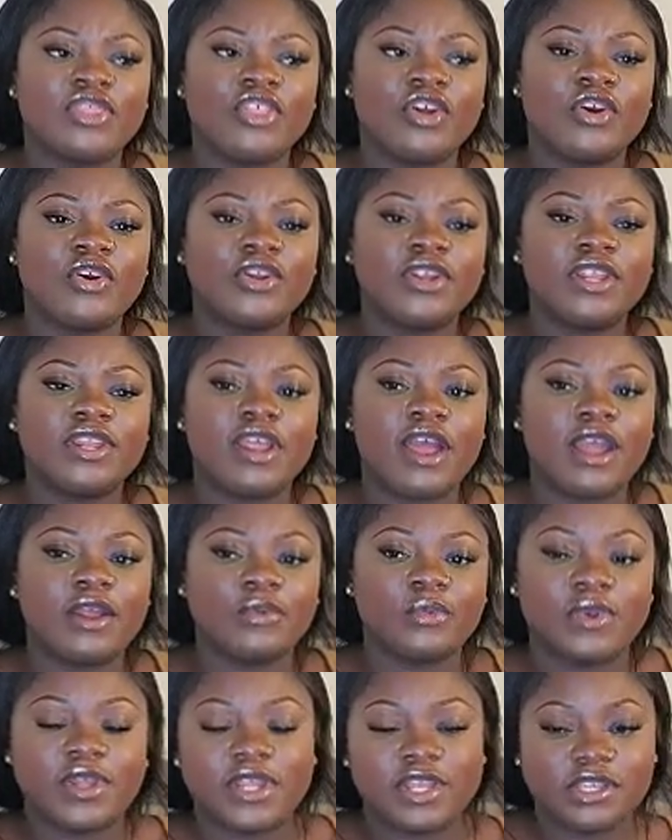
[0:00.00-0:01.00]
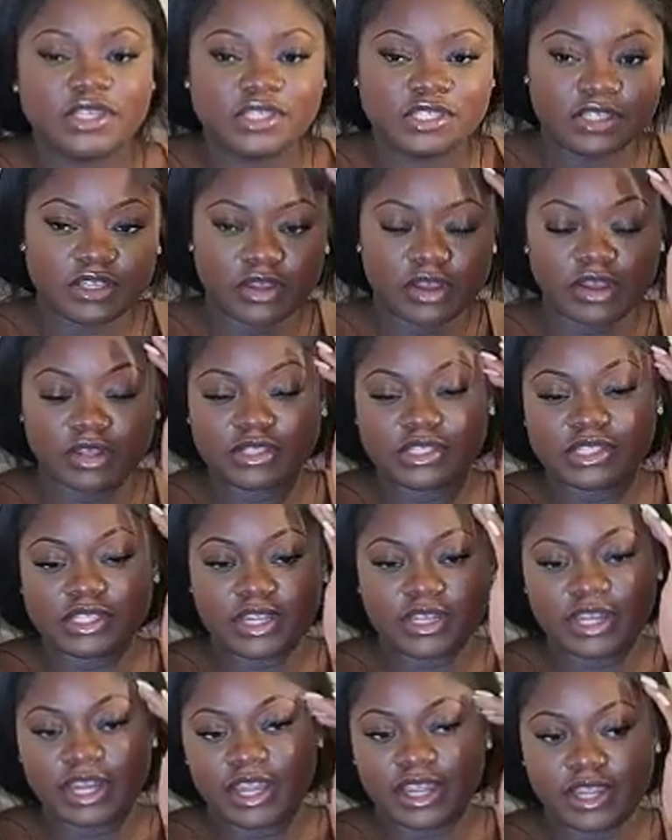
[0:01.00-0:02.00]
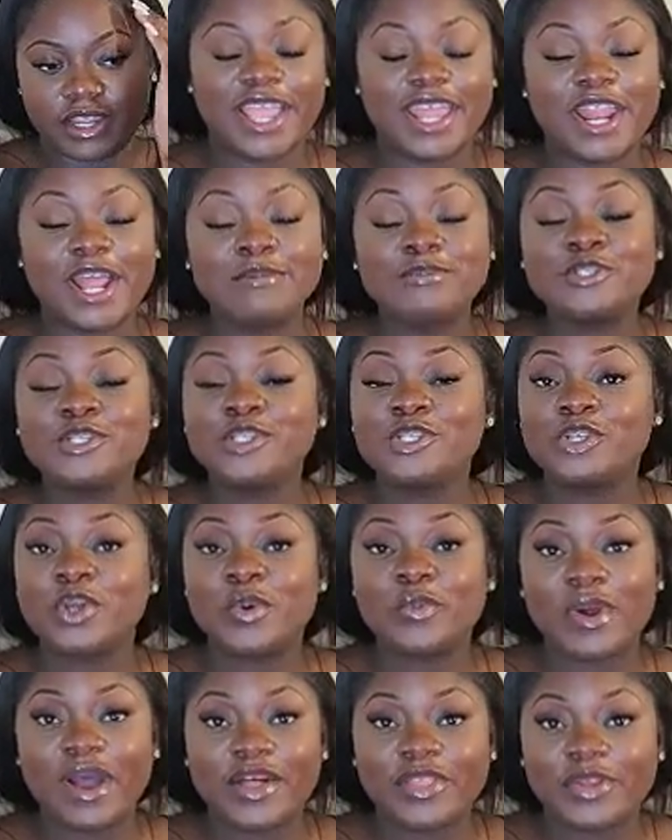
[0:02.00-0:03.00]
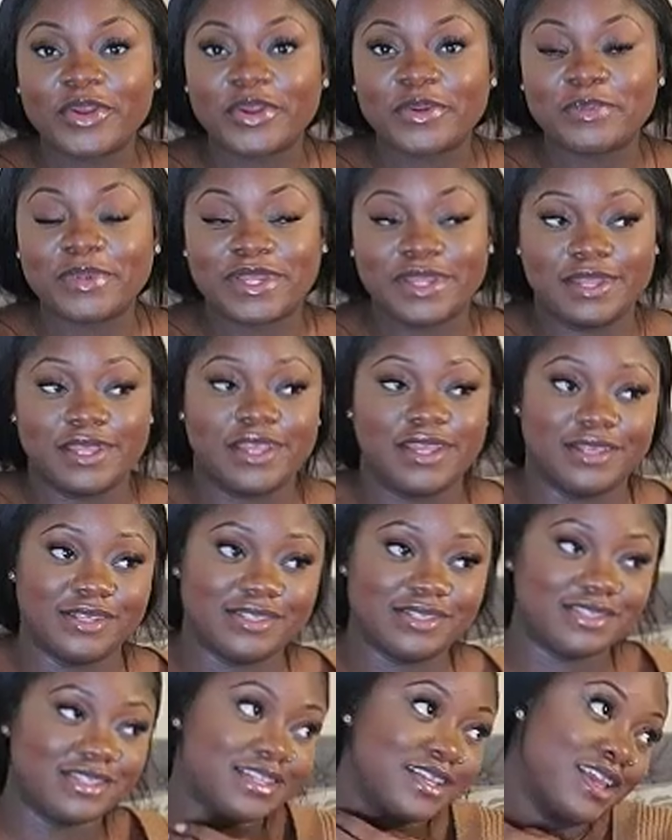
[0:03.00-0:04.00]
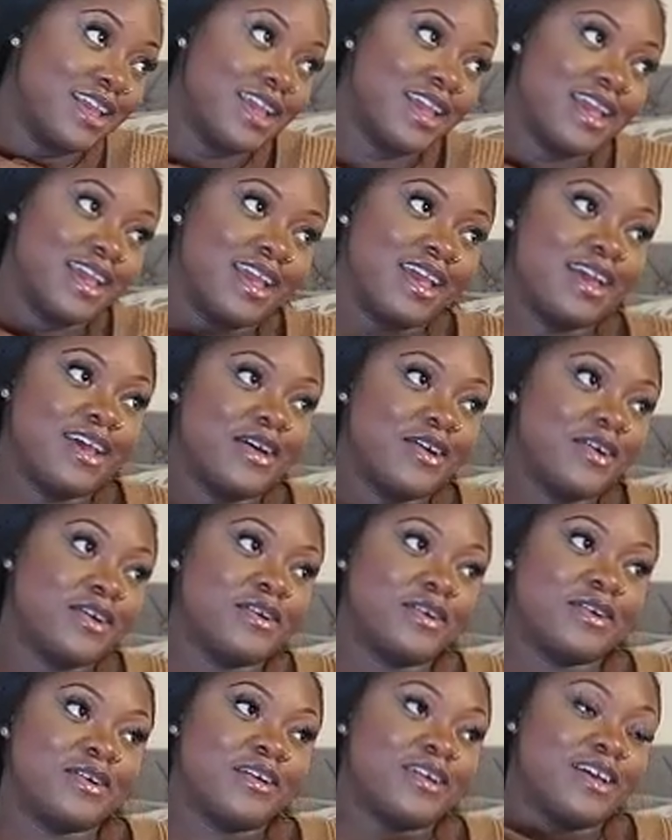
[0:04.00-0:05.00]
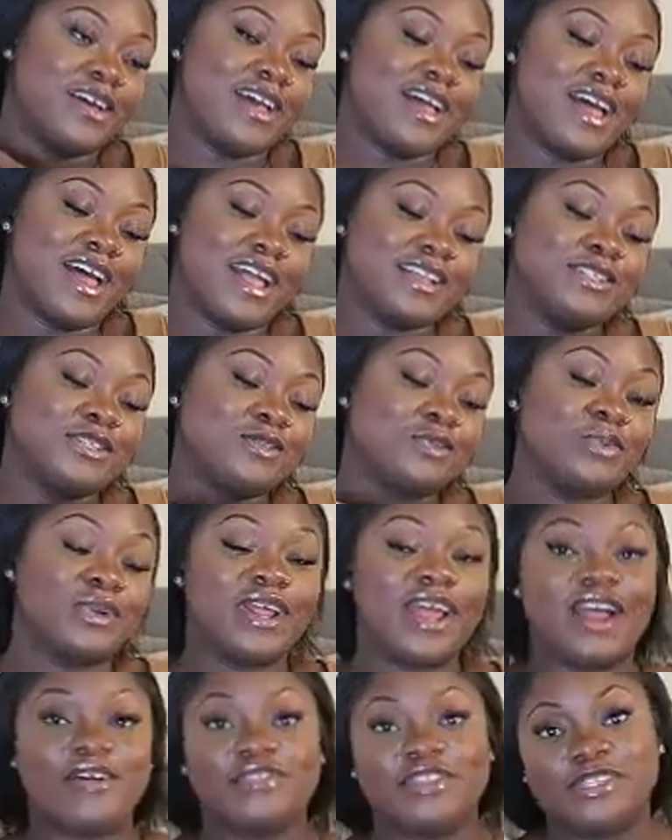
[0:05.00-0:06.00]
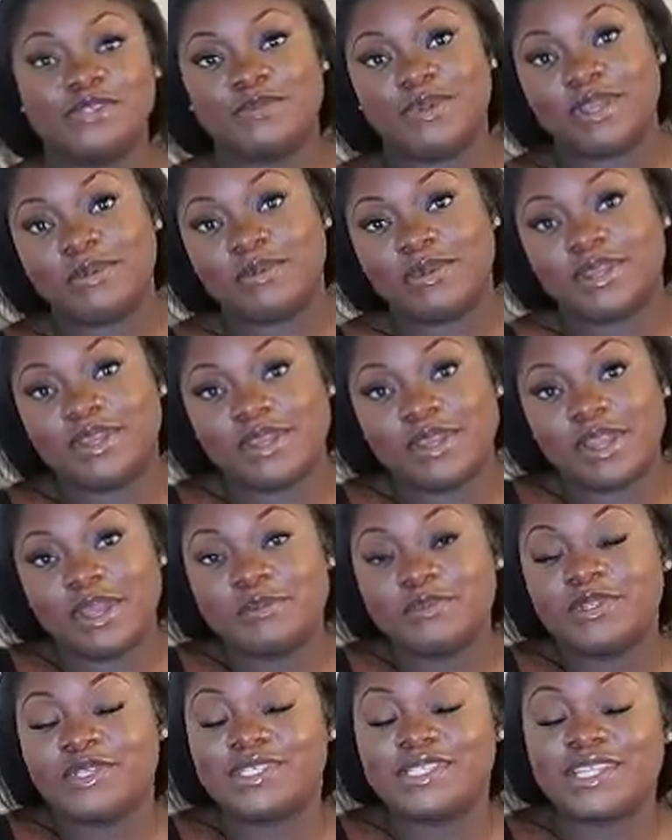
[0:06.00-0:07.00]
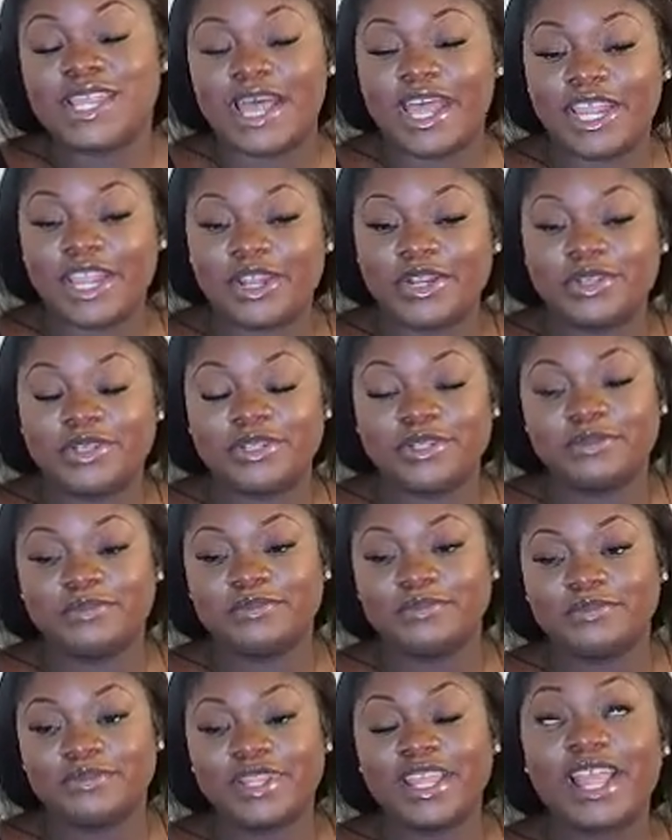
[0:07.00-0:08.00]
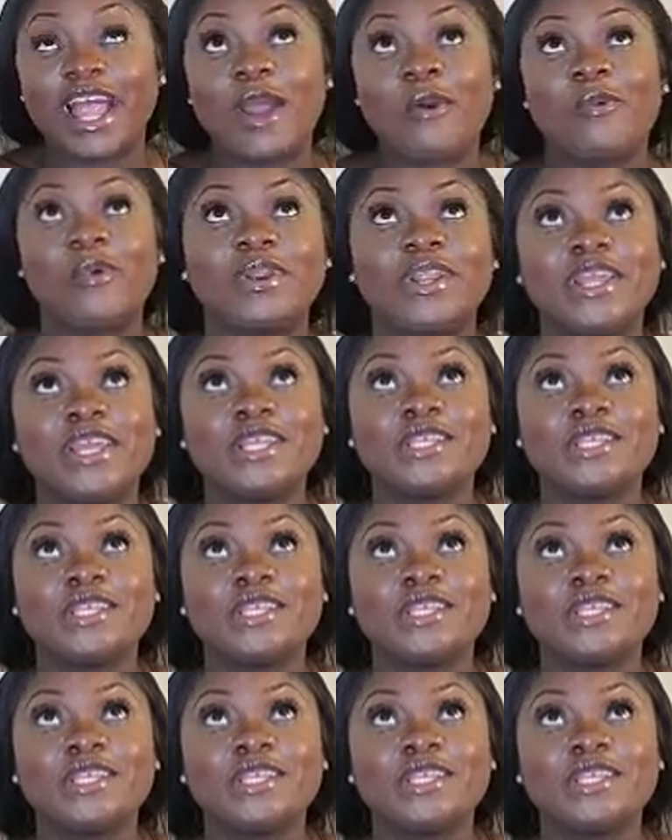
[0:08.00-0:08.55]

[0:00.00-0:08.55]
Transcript: 39 weeks on Sunday. And I'm just so bothered because I just wanna have this baby. I'm just tired. Like I wanna